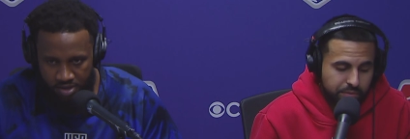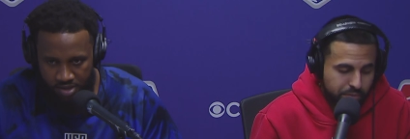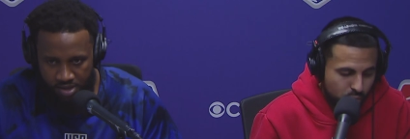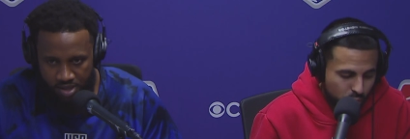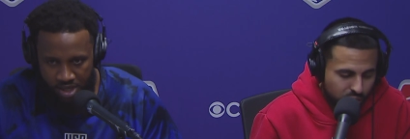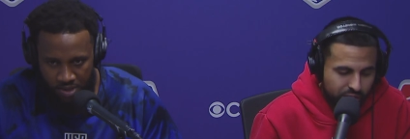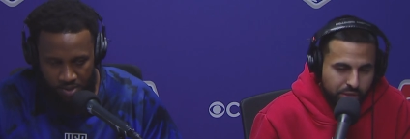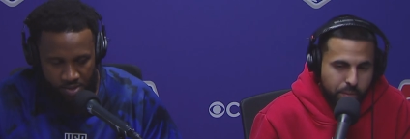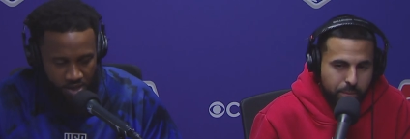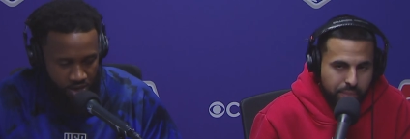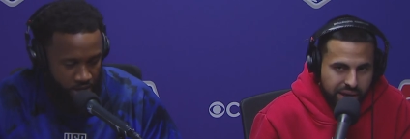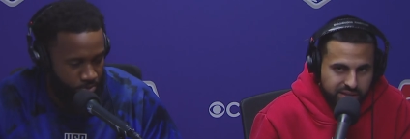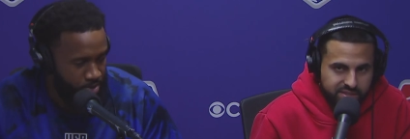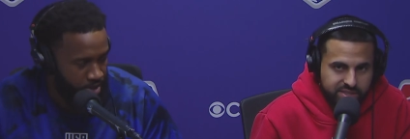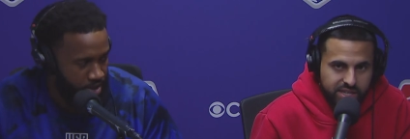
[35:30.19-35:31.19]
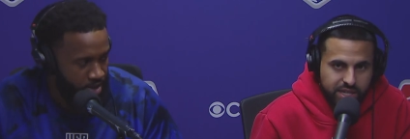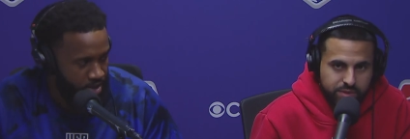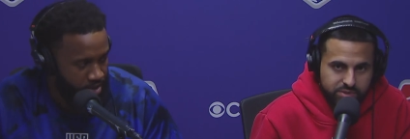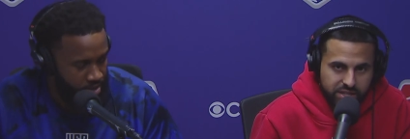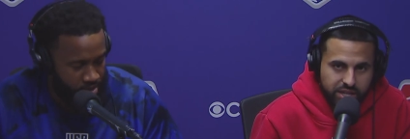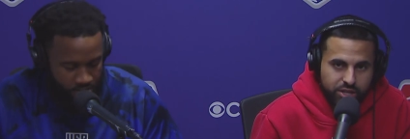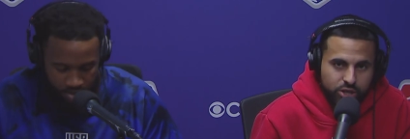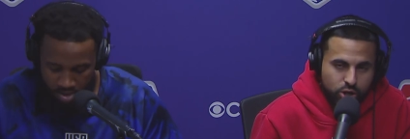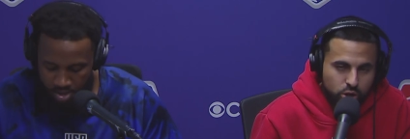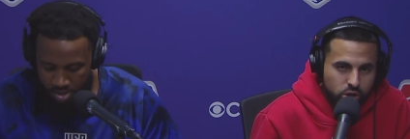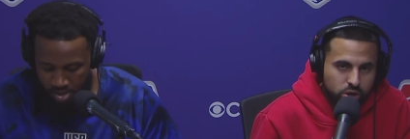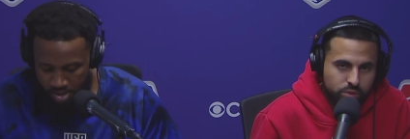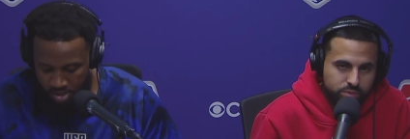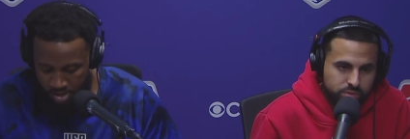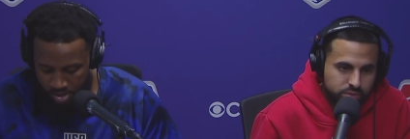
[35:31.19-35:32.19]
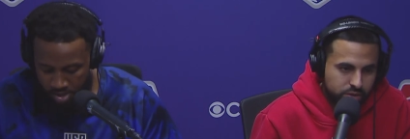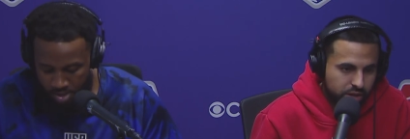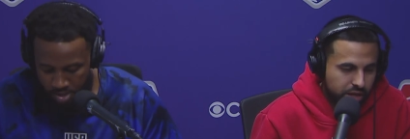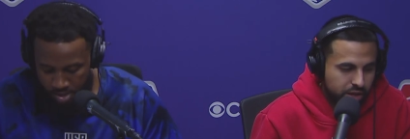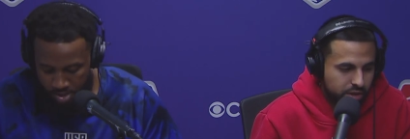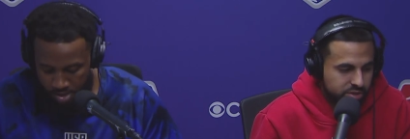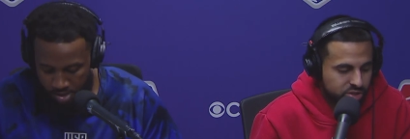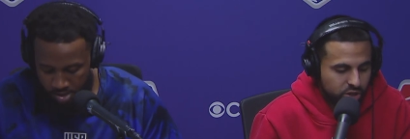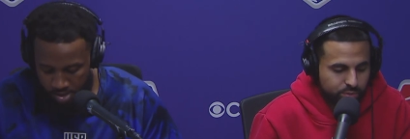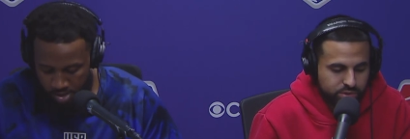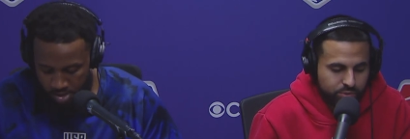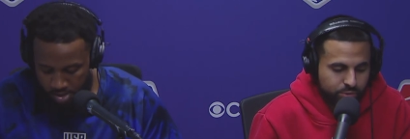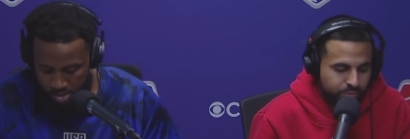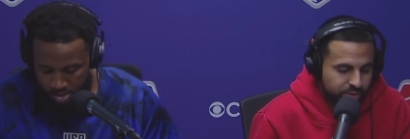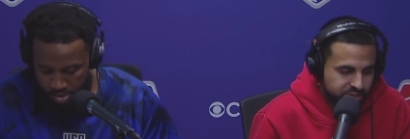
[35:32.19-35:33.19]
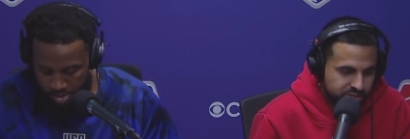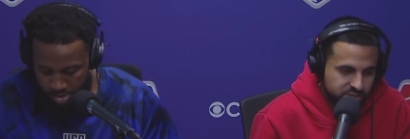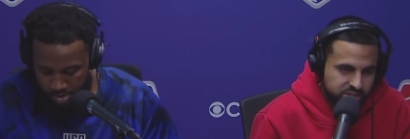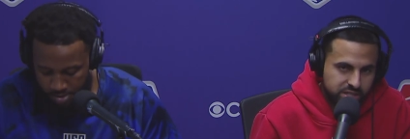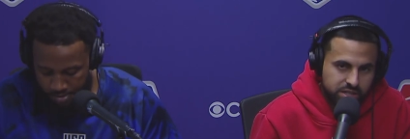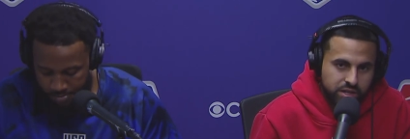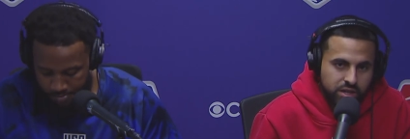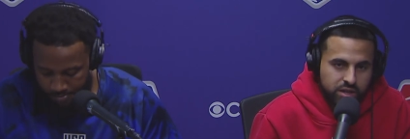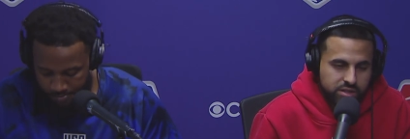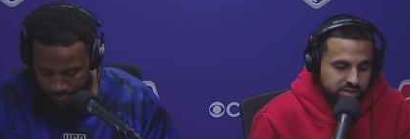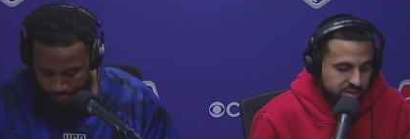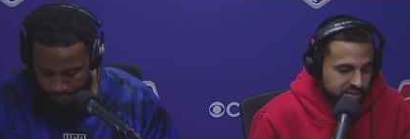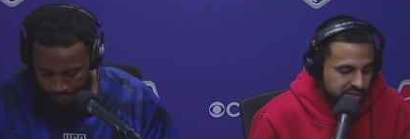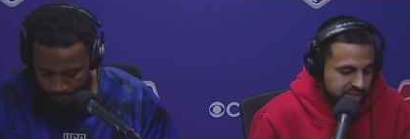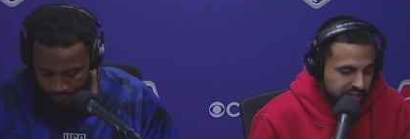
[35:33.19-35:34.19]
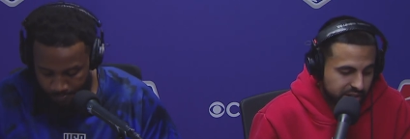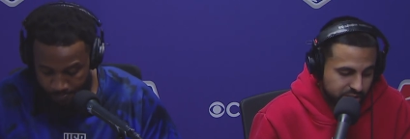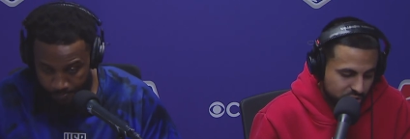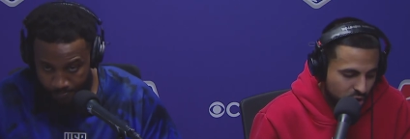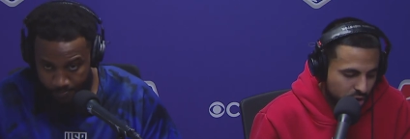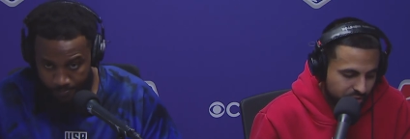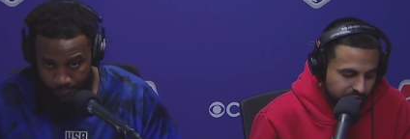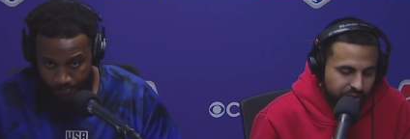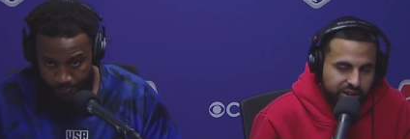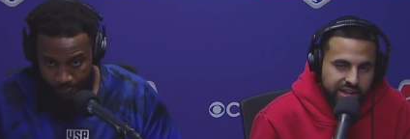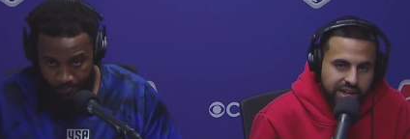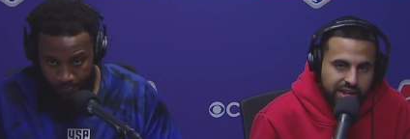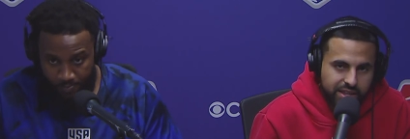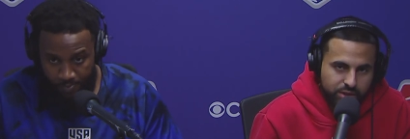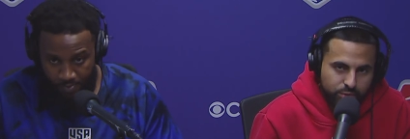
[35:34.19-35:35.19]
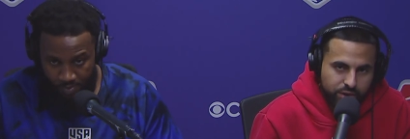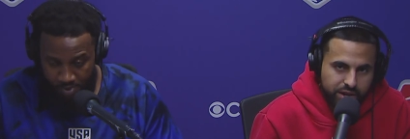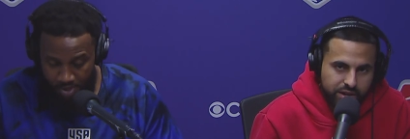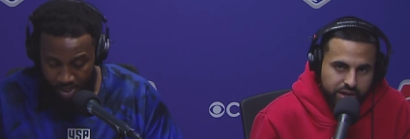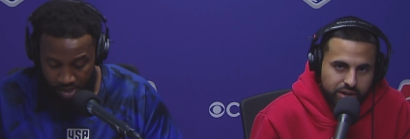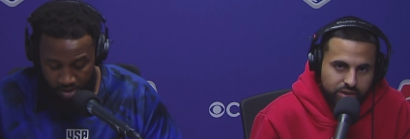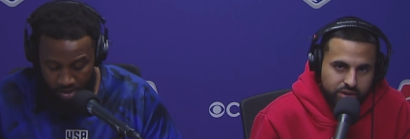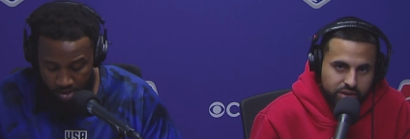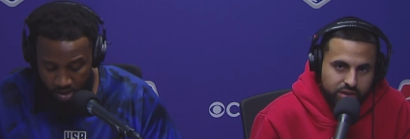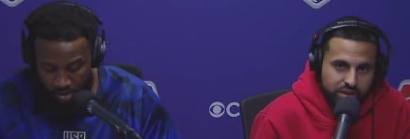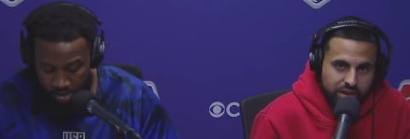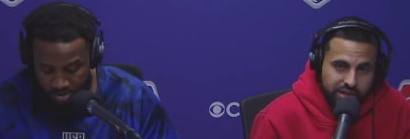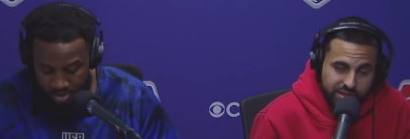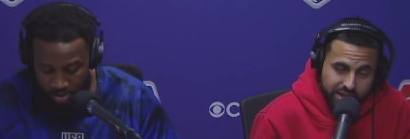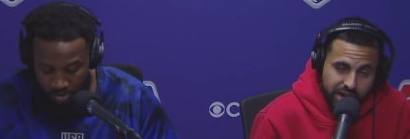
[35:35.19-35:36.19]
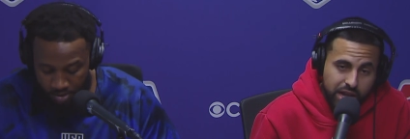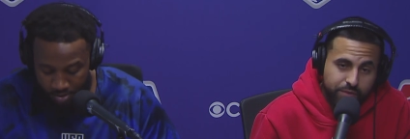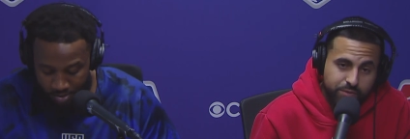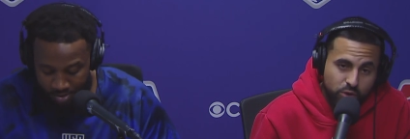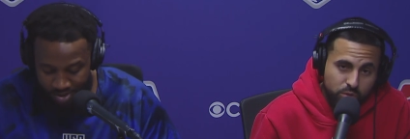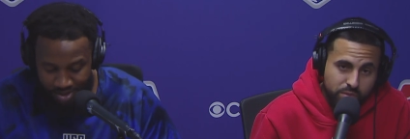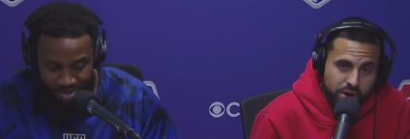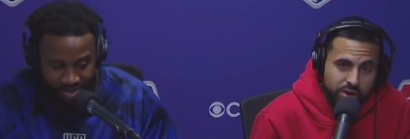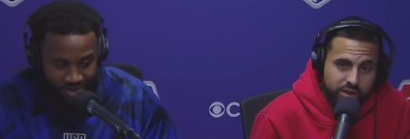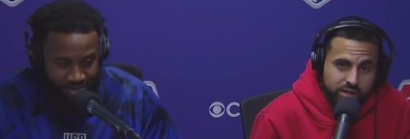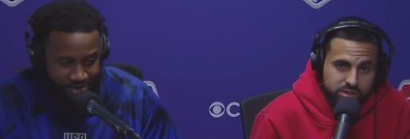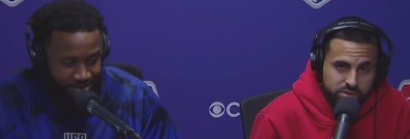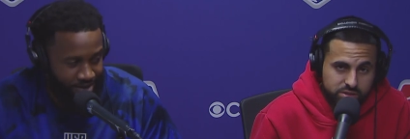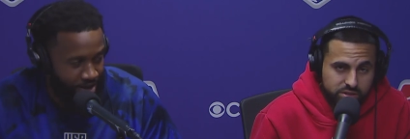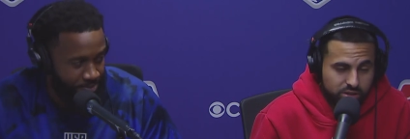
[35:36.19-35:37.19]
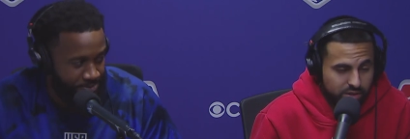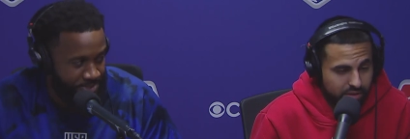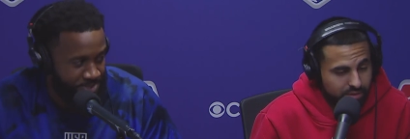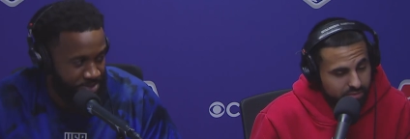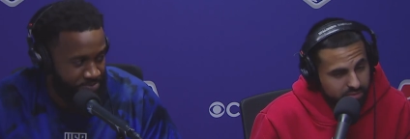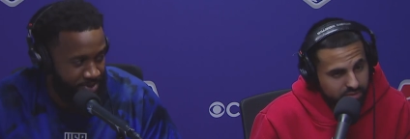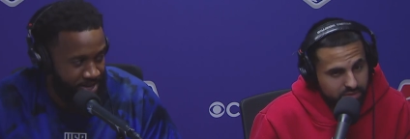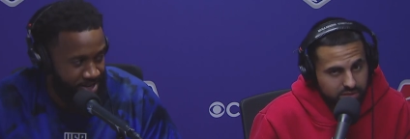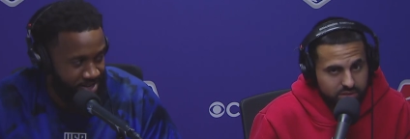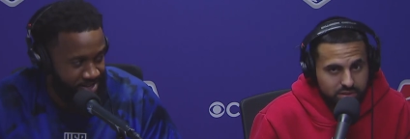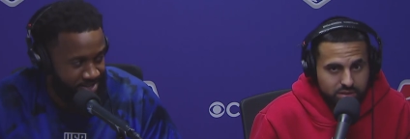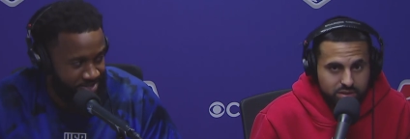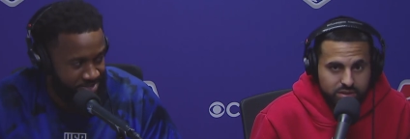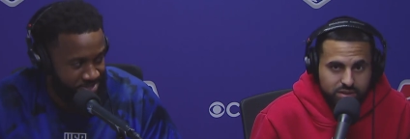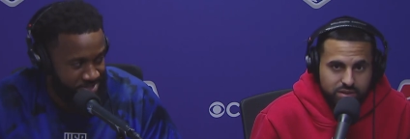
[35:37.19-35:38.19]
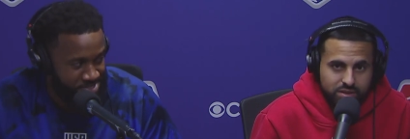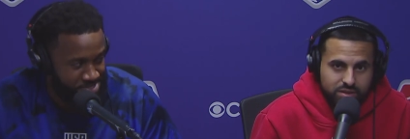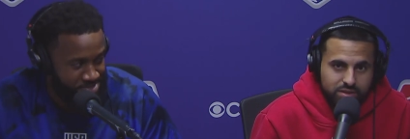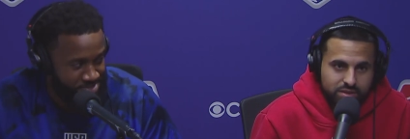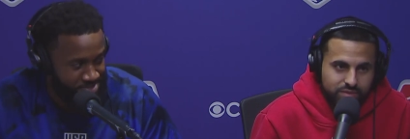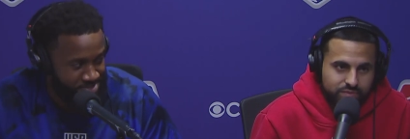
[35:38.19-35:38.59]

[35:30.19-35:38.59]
Speaker 1: been one they're of the best teams in Europe in terms of efficiency, statistically. Dog, they're killing it right now. Yeah, no, no. And so, they had a few Americans. Are yeah. we still mad at Serginho?